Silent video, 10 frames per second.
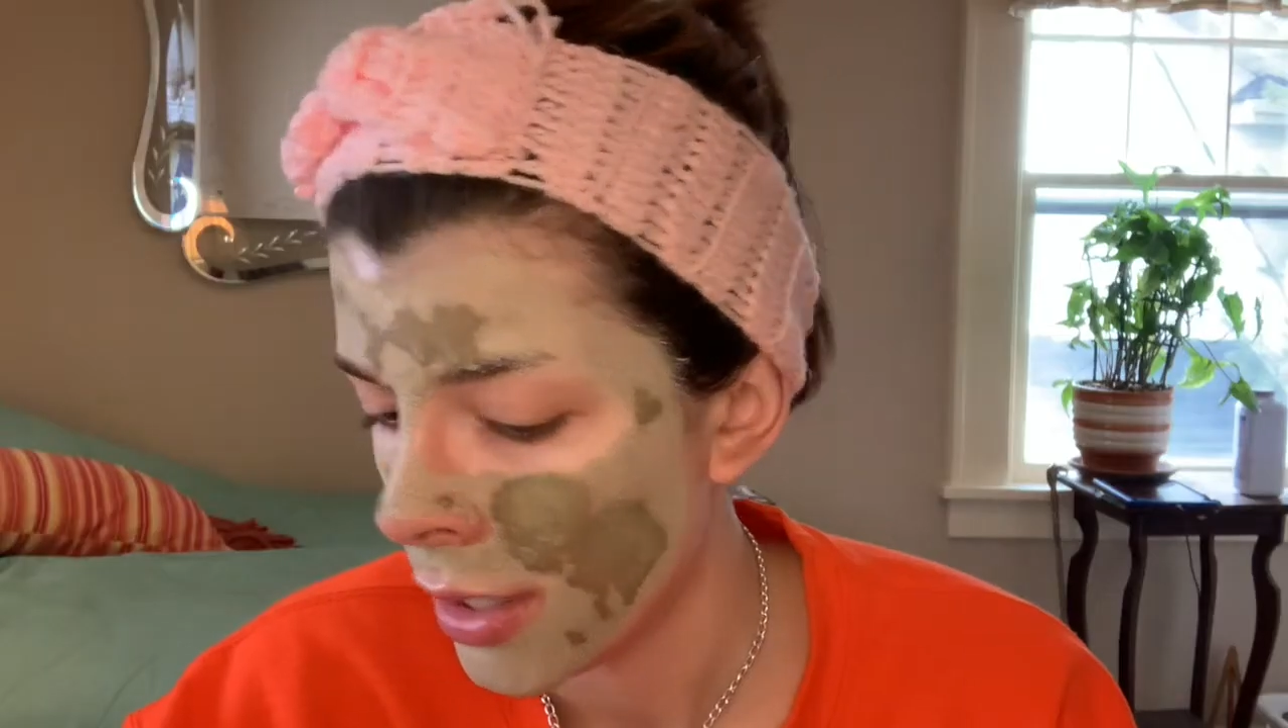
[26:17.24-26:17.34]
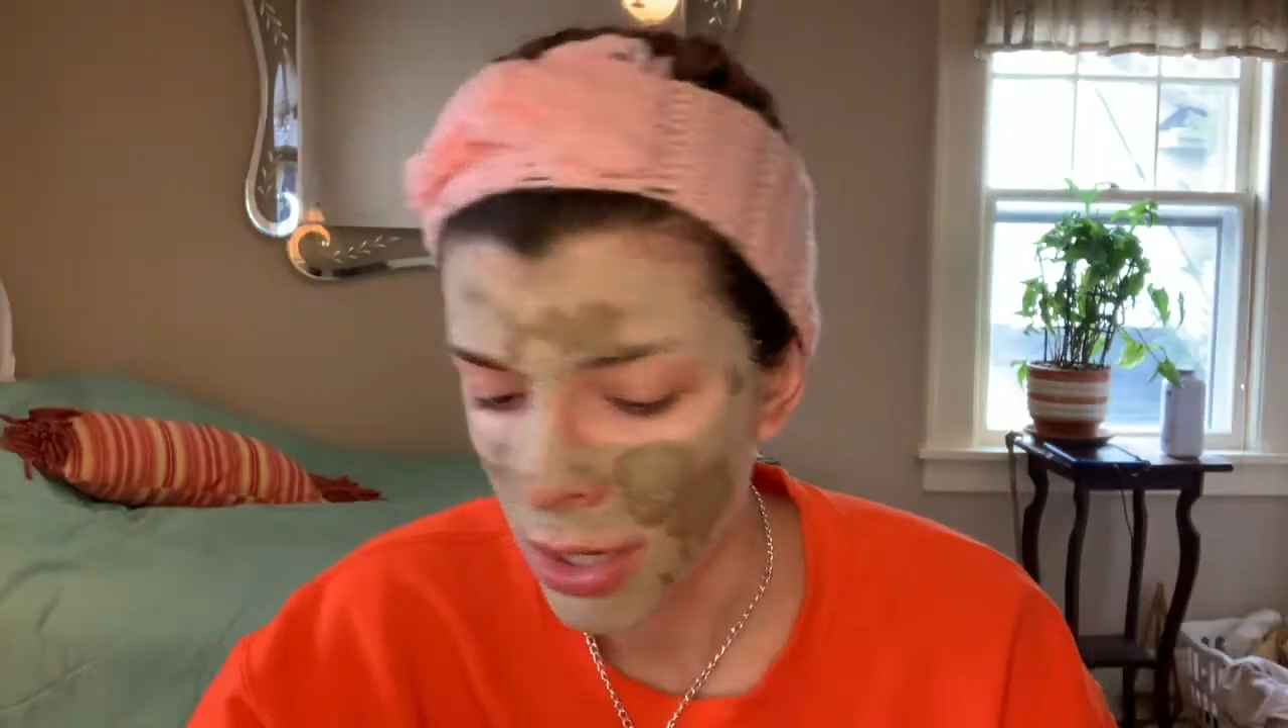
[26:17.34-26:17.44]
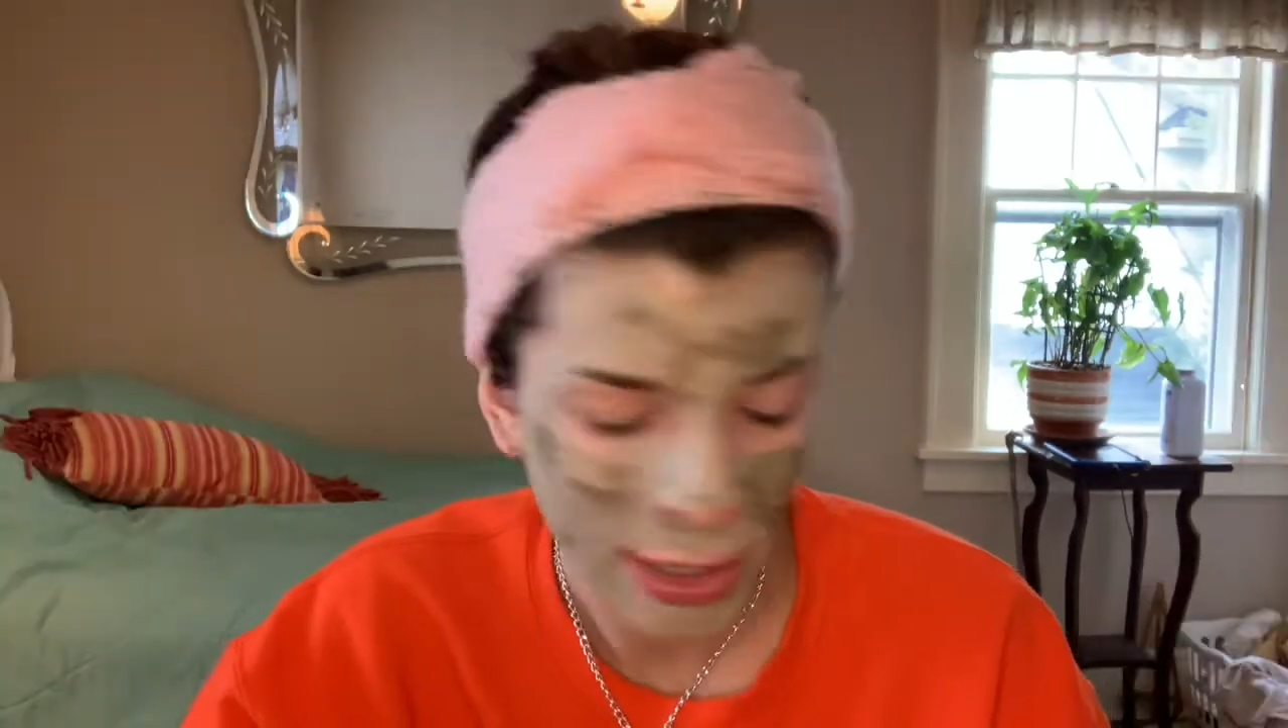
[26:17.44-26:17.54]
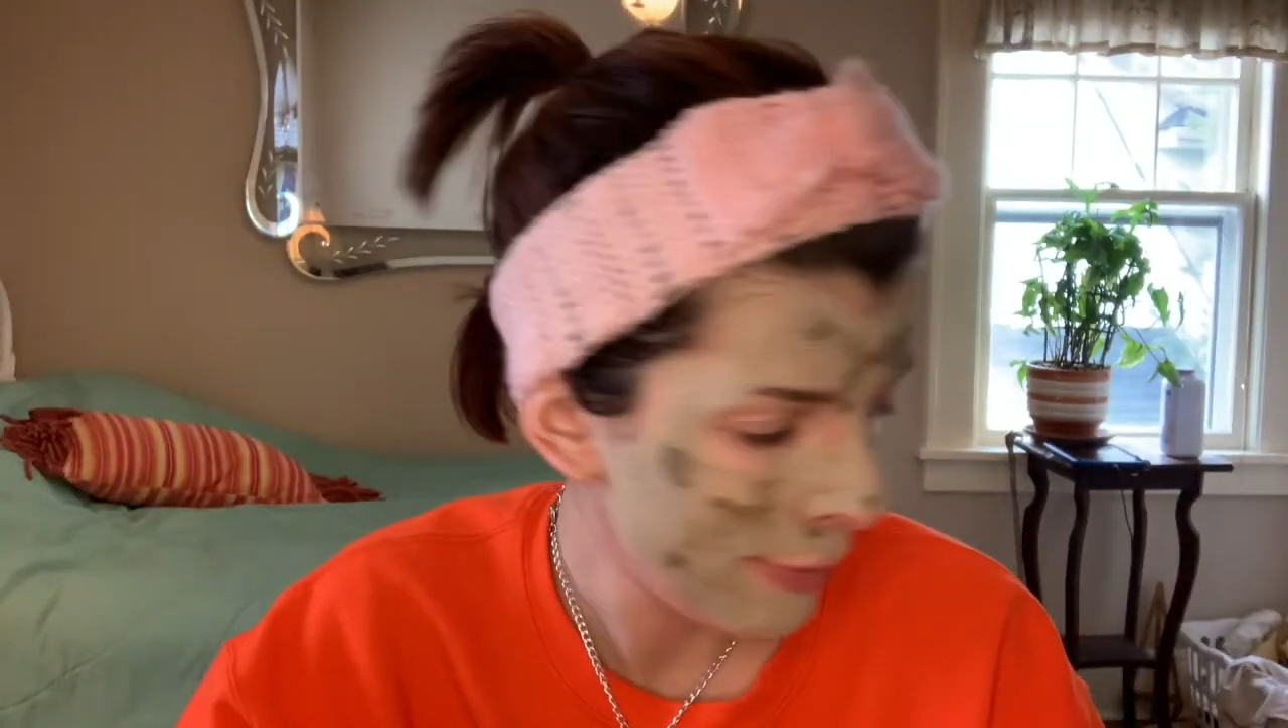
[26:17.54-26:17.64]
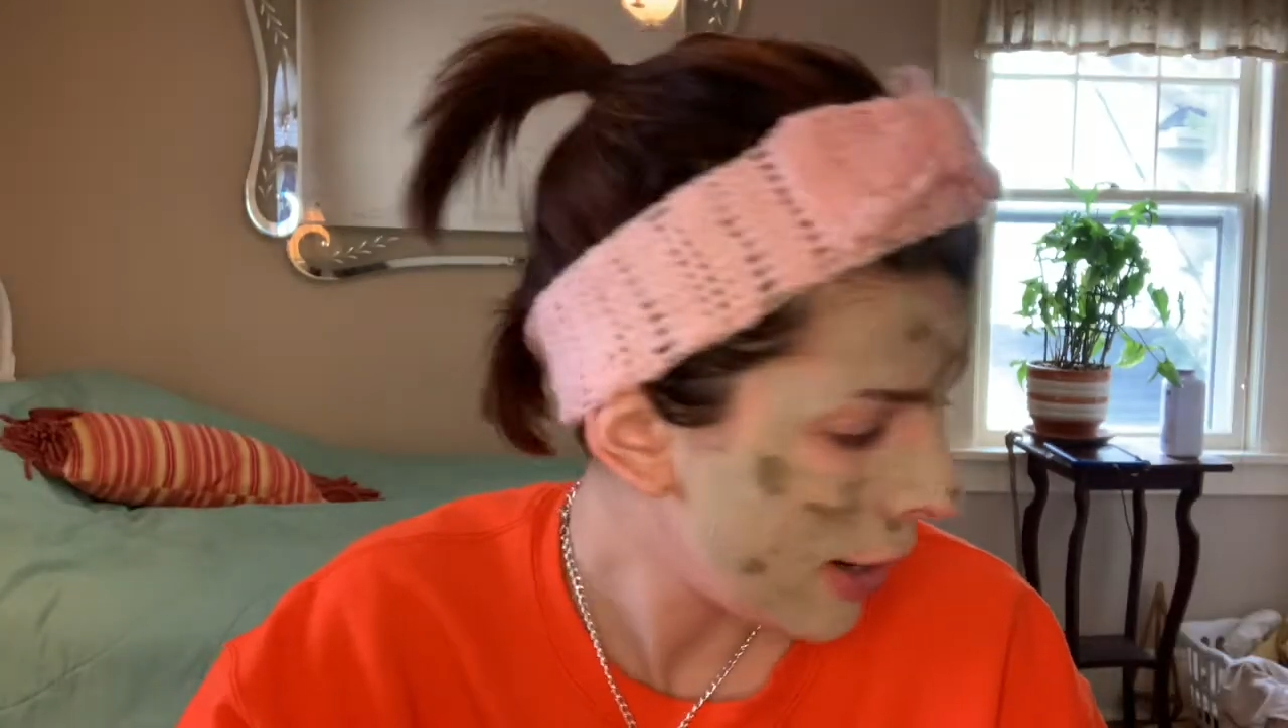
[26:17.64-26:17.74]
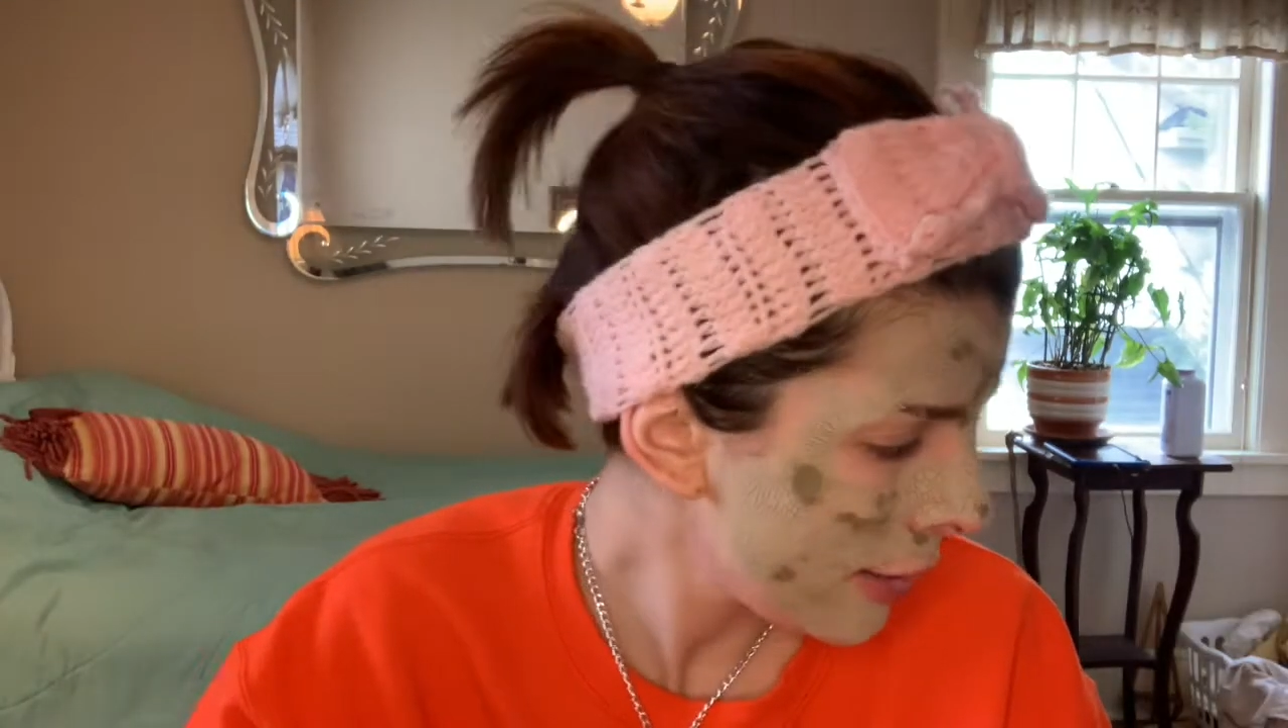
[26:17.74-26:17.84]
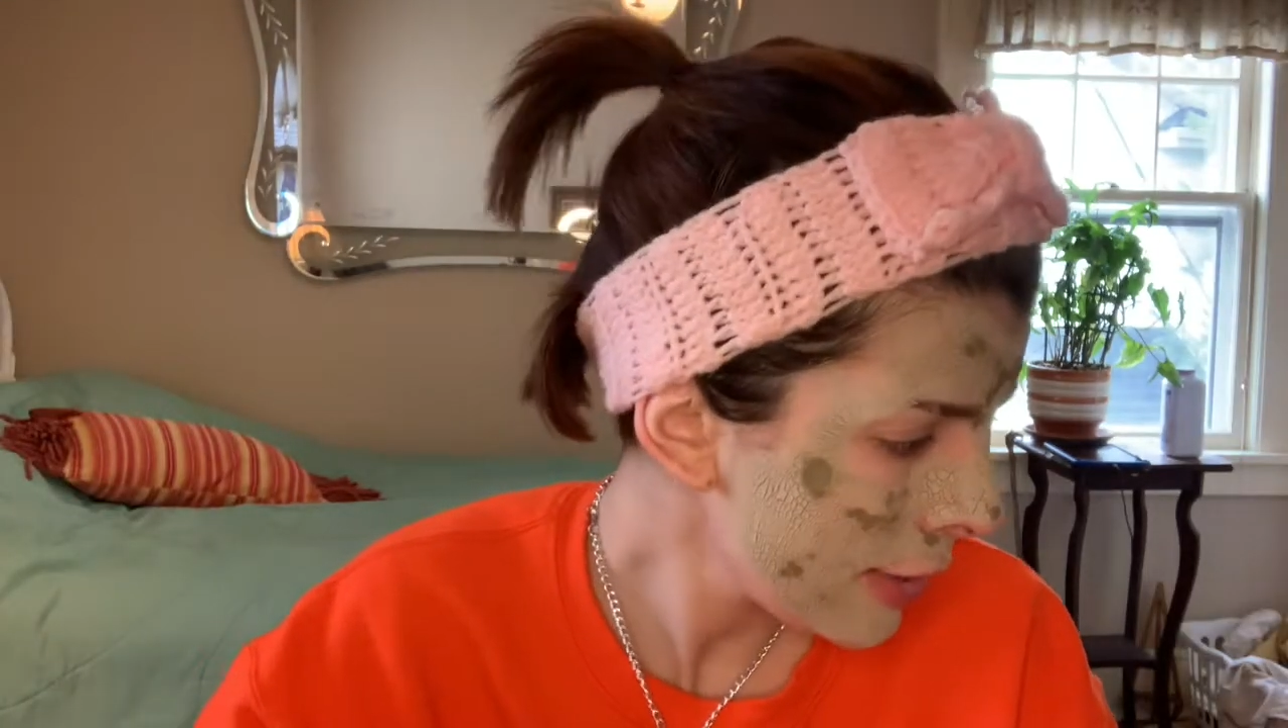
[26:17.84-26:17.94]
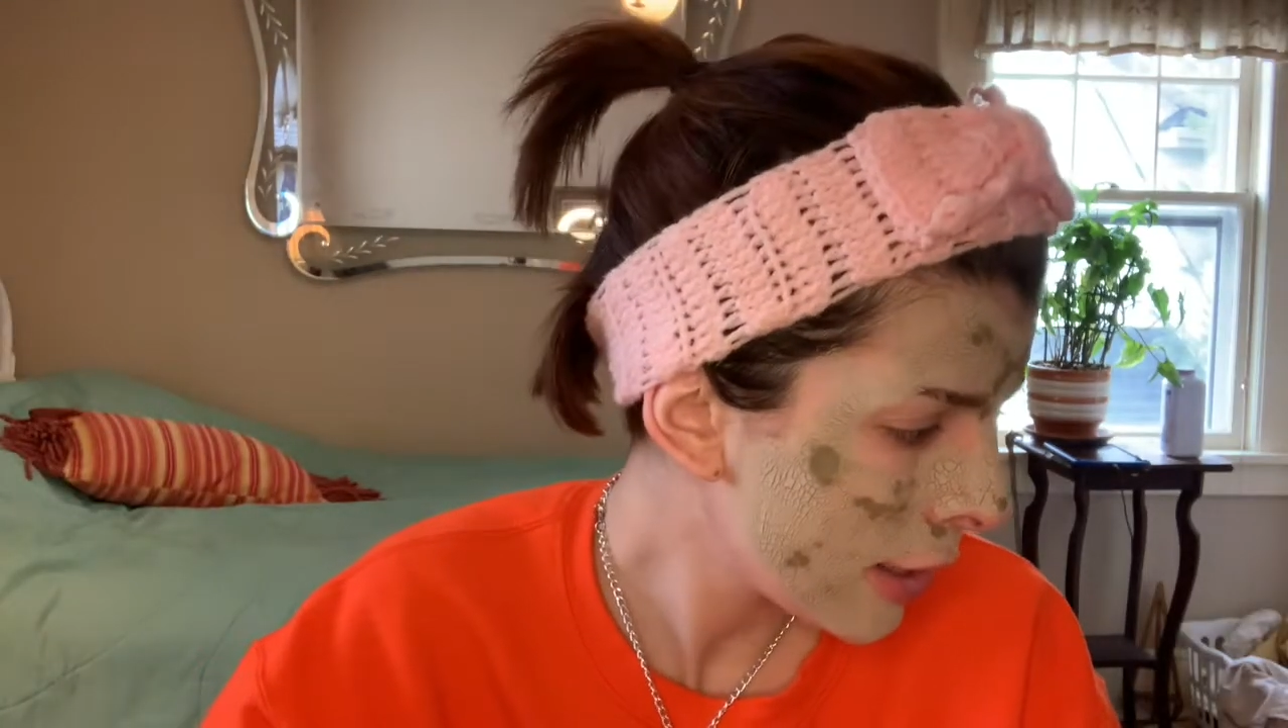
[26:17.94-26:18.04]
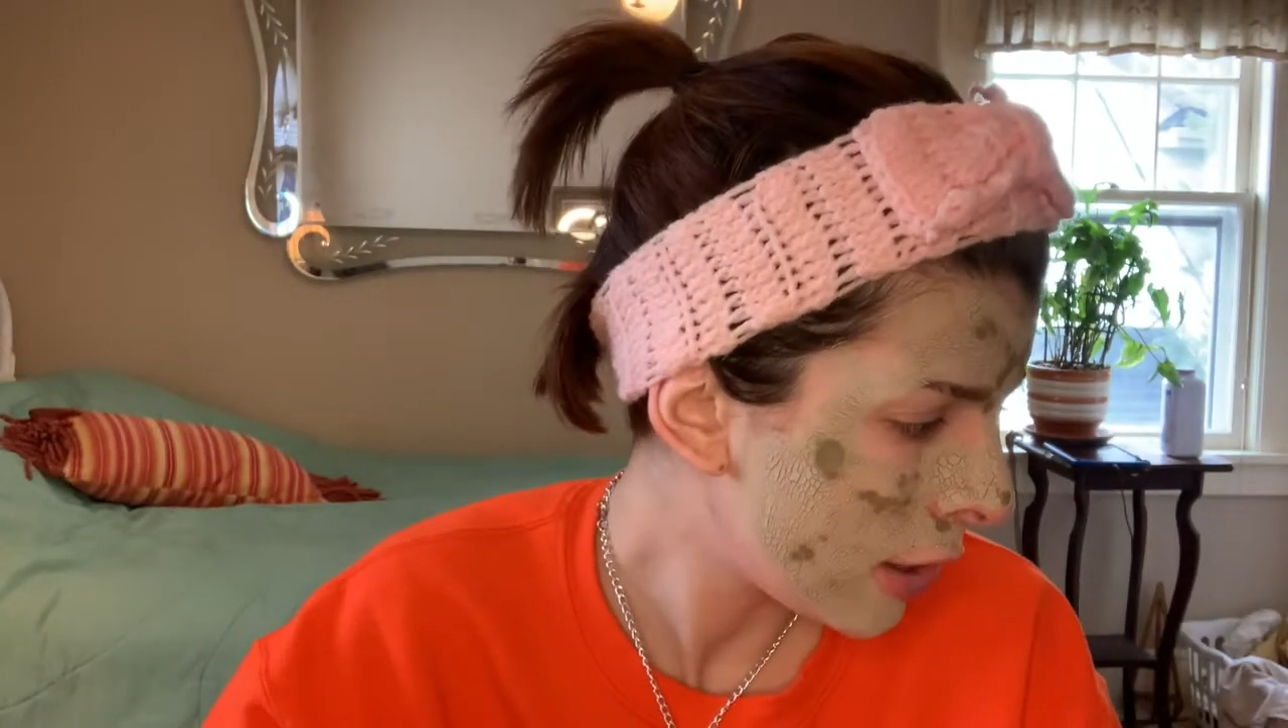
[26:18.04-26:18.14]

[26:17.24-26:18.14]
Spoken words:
I think